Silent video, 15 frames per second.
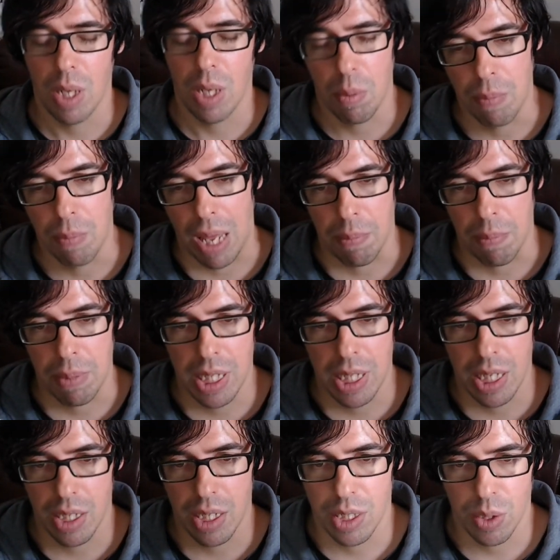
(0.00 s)
Maybe
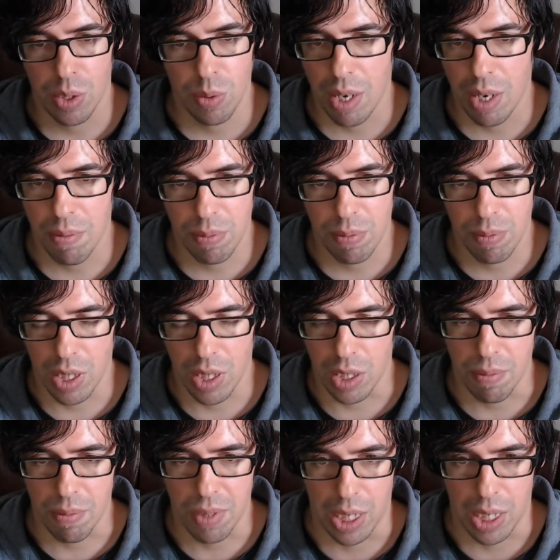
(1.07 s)
there you have
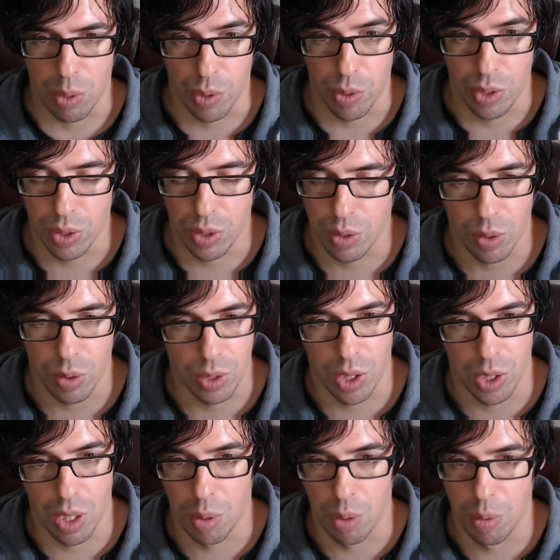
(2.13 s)
another language on the
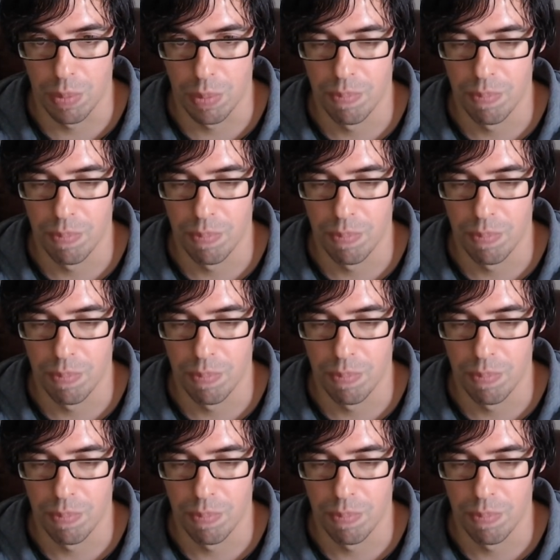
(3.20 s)
go.